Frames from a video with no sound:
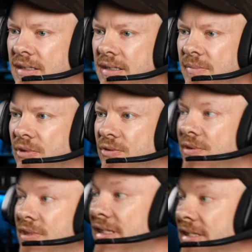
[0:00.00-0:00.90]
But according
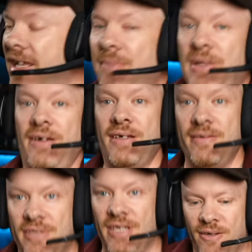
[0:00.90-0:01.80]
to this, I am live.
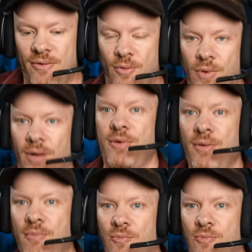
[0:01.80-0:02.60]
So welcome,